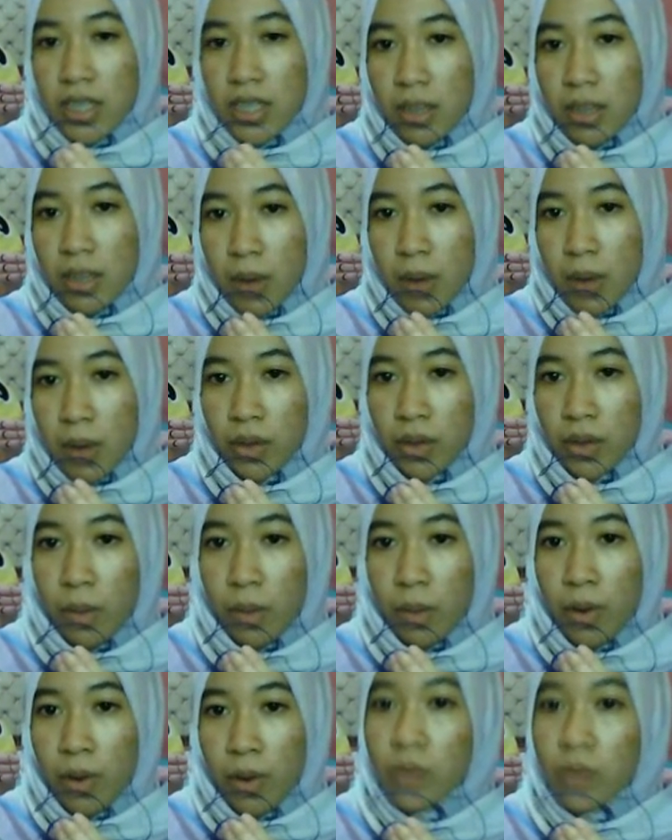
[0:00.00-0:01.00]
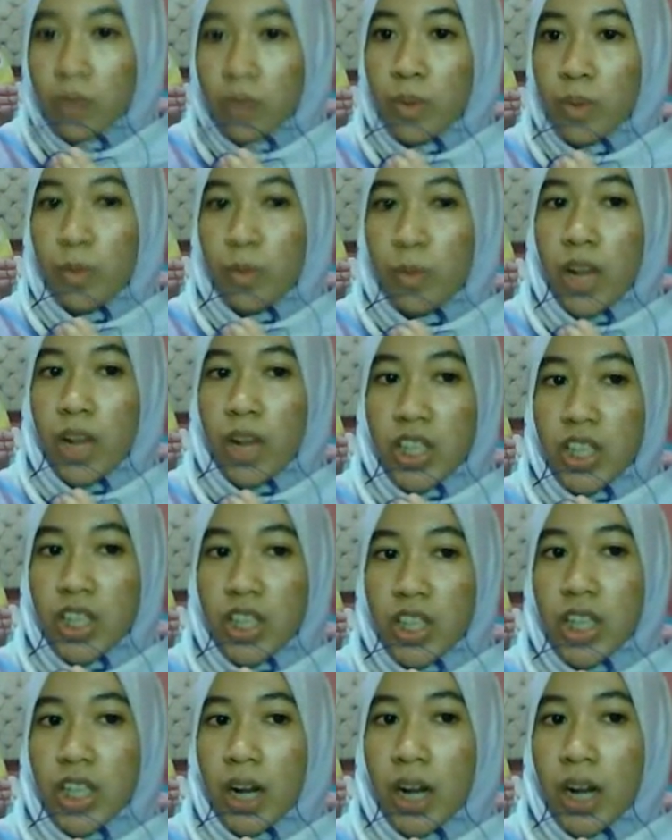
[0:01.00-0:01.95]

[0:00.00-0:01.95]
about a broad population,